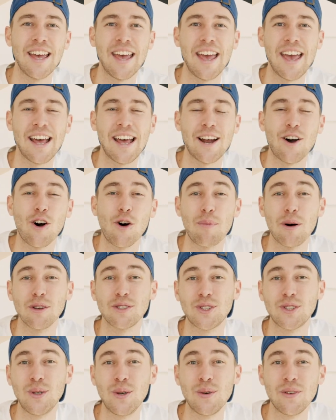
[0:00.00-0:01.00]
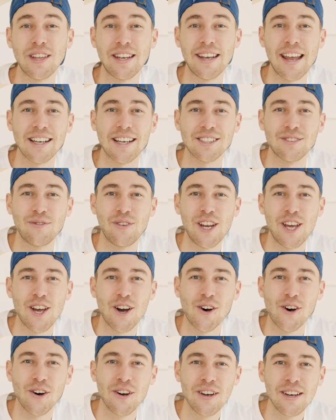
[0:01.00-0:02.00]
And I hope I'll see you in the next
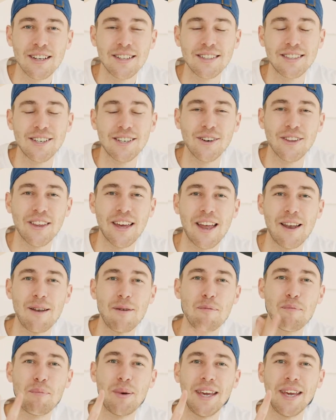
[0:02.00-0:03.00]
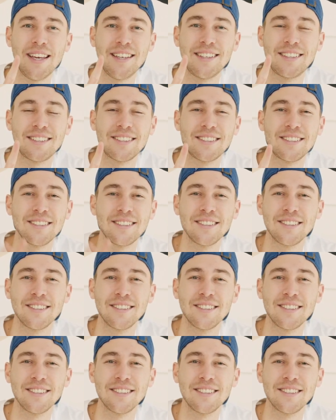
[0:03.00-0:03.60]
video. Till then, peace.